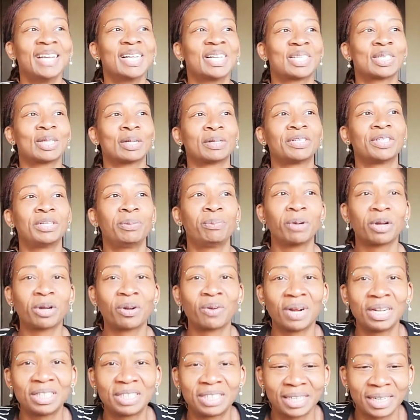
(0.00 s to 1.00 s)
So she
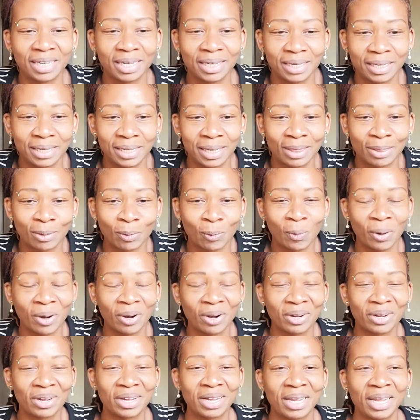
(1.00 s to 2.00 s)
begrudgingly did the
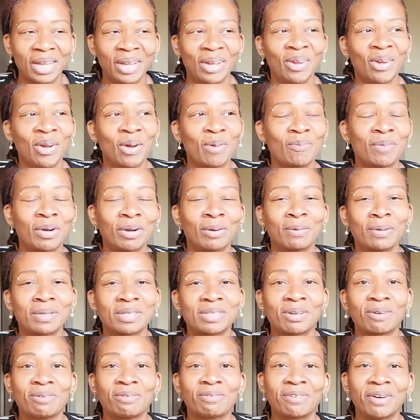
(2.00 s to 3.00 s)
work, but it
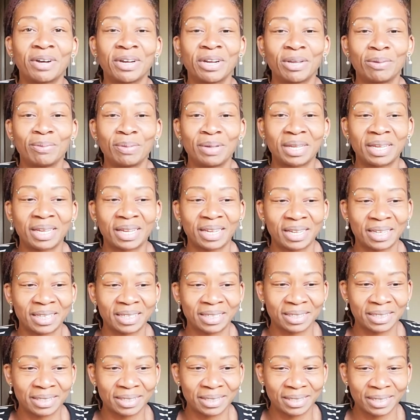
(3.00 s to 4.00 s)
was so funny
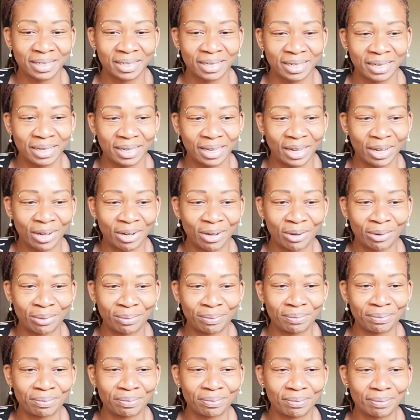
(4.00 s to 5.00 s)
because.
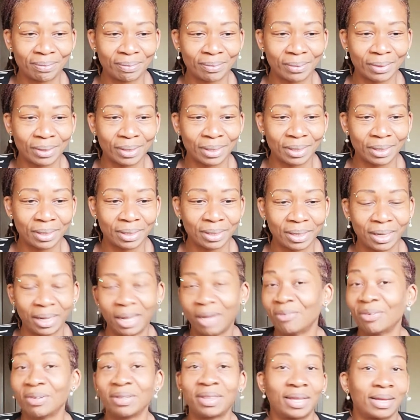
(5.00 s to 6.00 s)
Um,
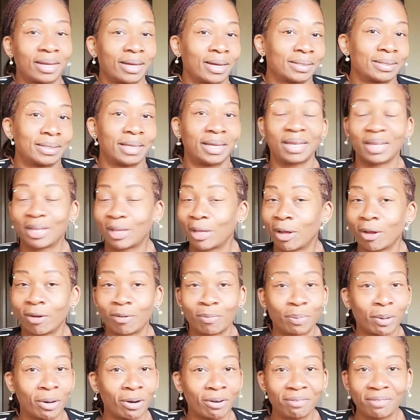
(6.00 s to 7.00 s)
Everything got taken care
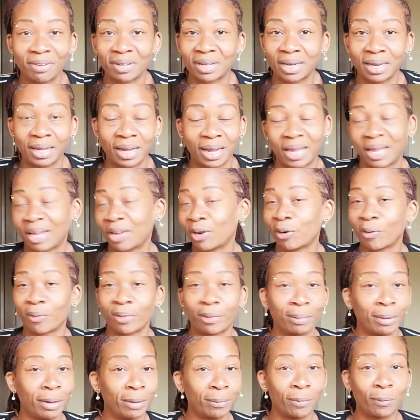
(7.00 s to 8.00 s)
of perfectly. I had all
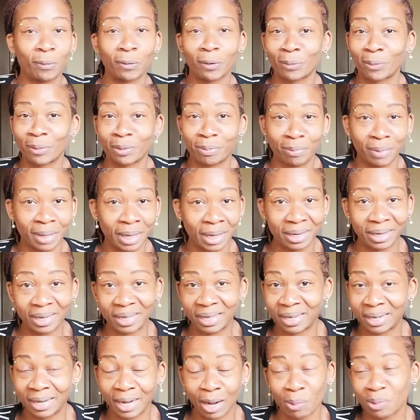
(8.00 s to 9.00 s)
the paperwork with me I
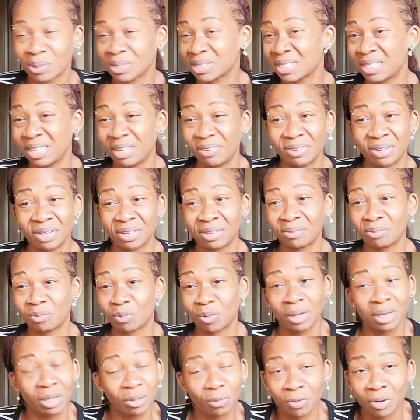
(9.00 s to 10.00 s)
needed. I wasn't even
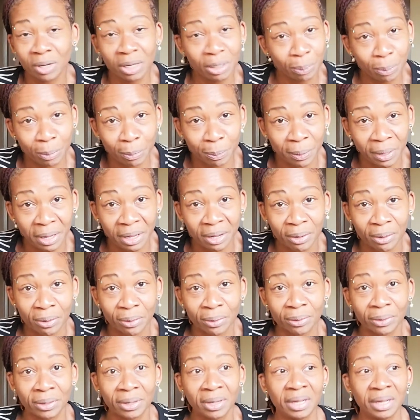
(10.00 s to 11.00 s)
really prepared.